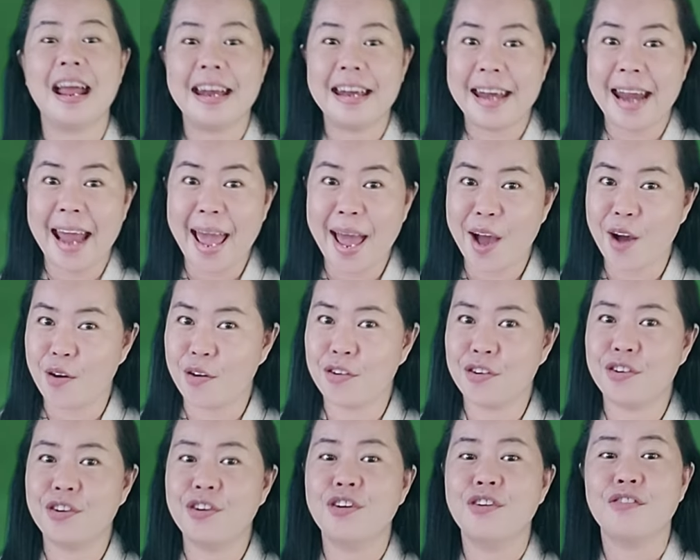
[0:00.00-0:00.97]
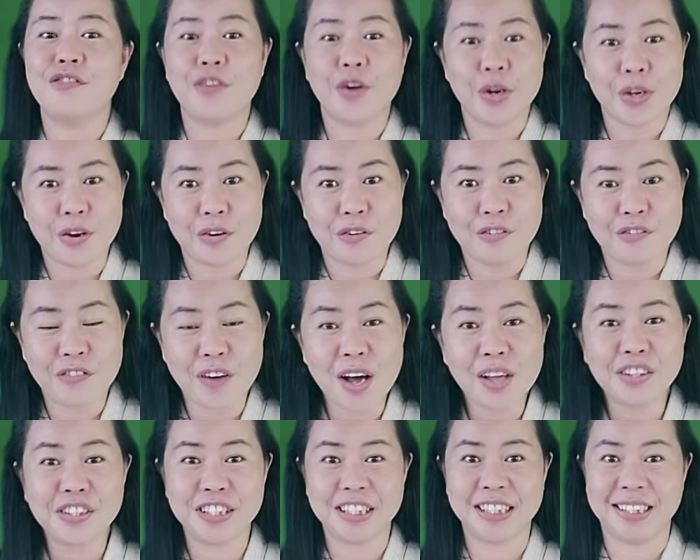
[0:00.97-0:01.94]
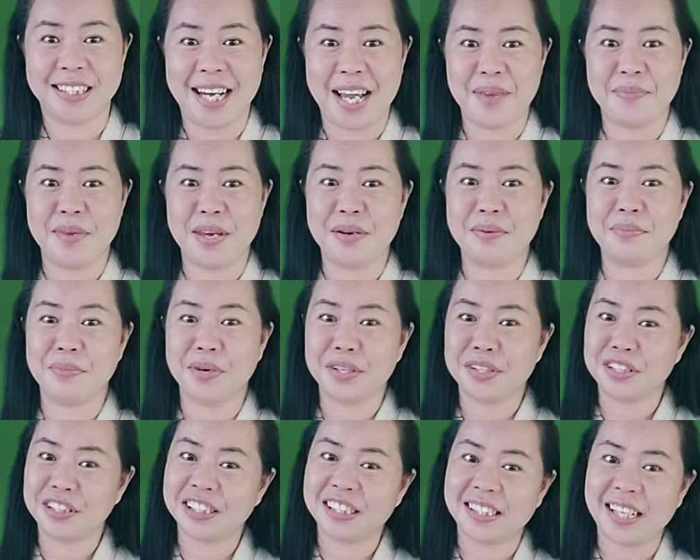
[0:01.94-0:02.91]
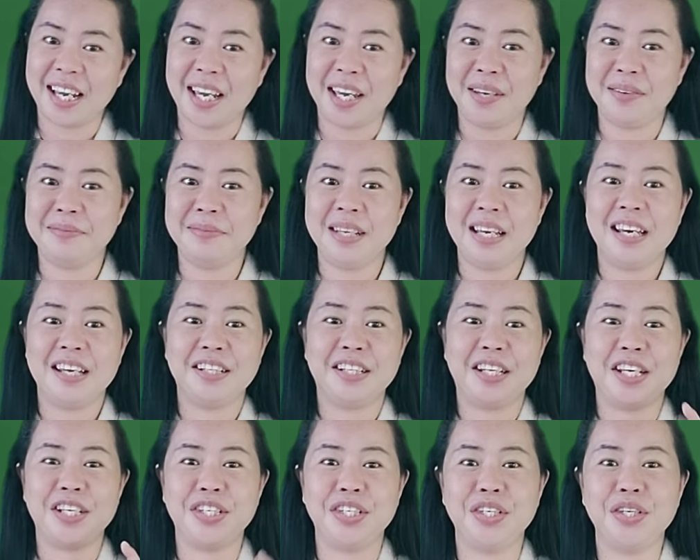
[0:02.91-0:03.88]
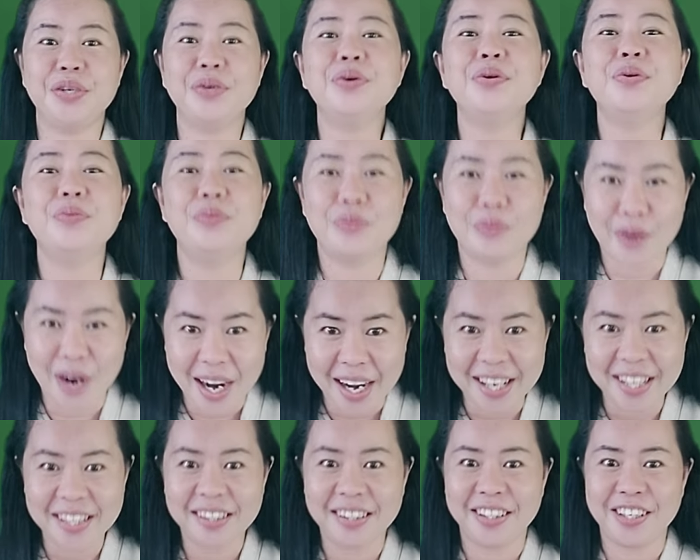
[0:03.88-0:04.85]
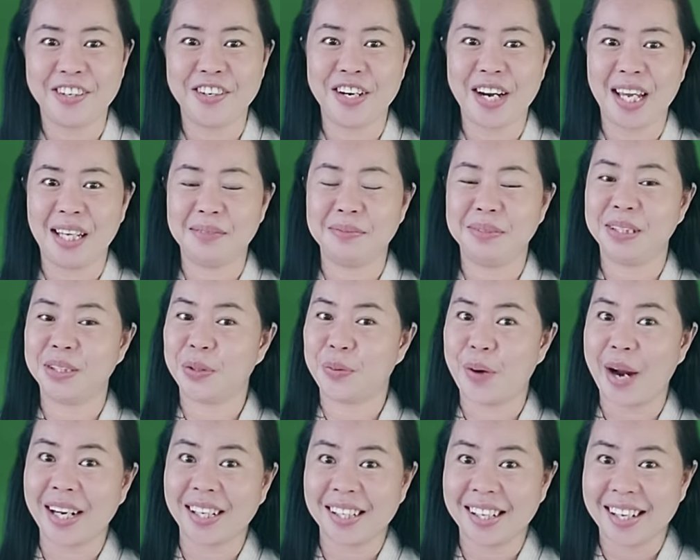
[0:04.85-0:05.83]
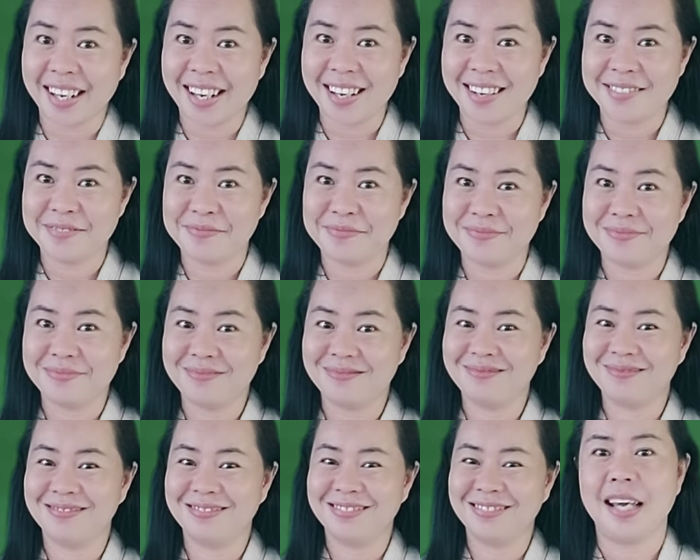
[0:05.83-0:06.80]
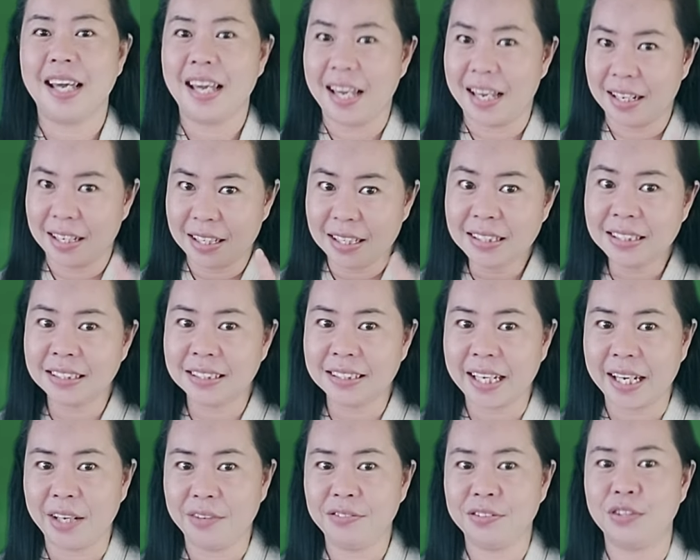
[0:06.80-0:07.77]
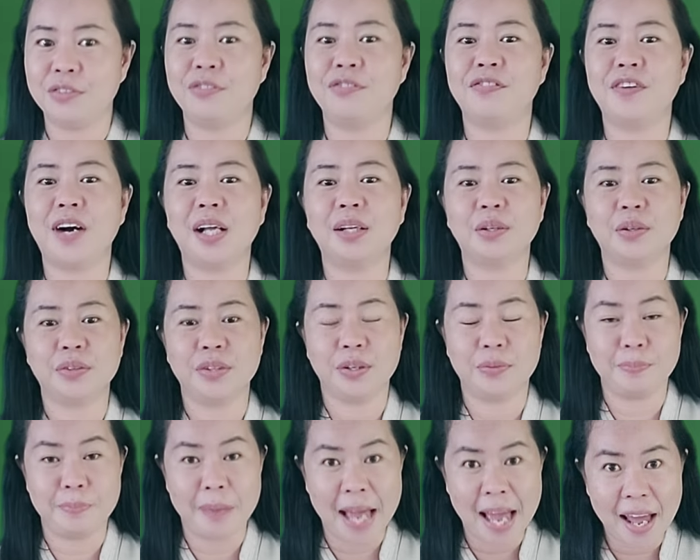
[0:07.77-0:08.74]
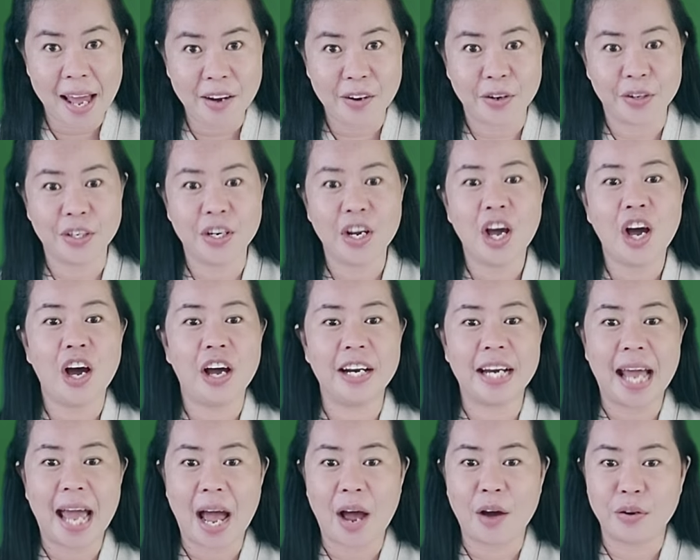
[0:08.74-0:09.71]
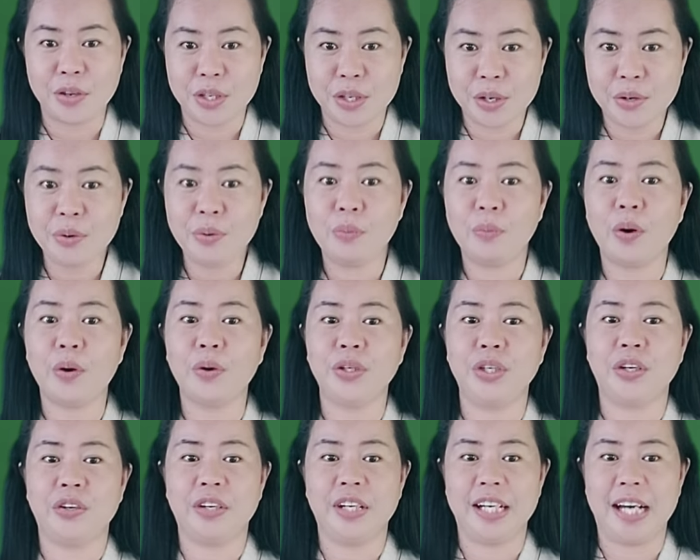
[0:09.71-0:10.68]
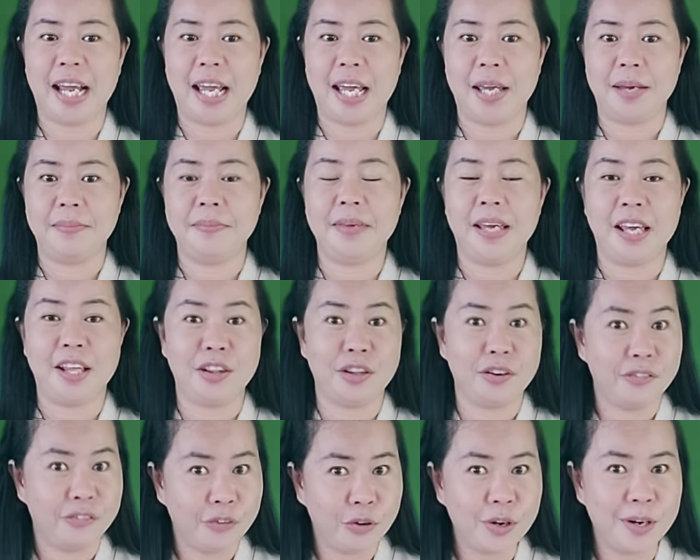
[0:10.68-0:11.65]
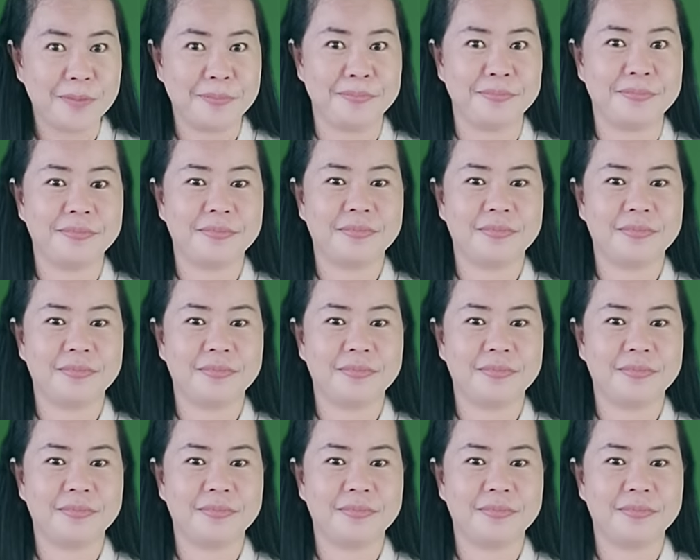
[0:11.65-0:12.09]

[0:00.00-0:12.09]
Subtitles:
Now, for your father's name and mother's name, did you write their names correctly? It is safe to follow the pattern on how you wrote your name in the form,